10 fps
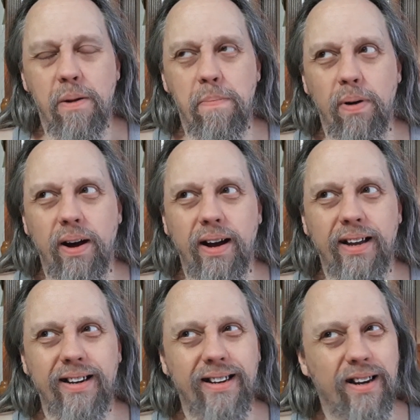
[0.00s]

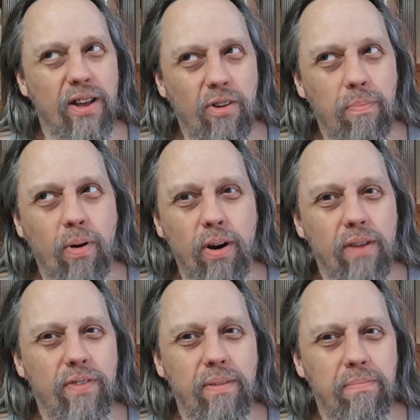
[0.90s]
But another part
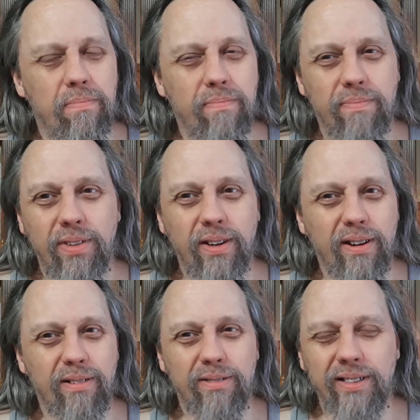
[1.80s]
of him, you
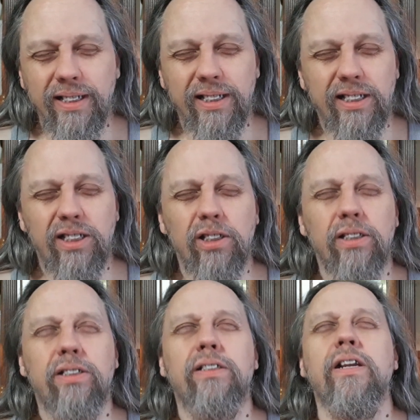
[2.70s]
know, is
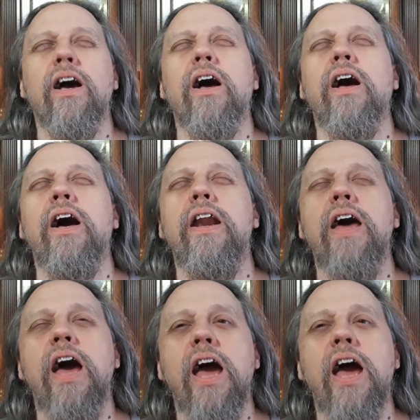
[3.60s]
just an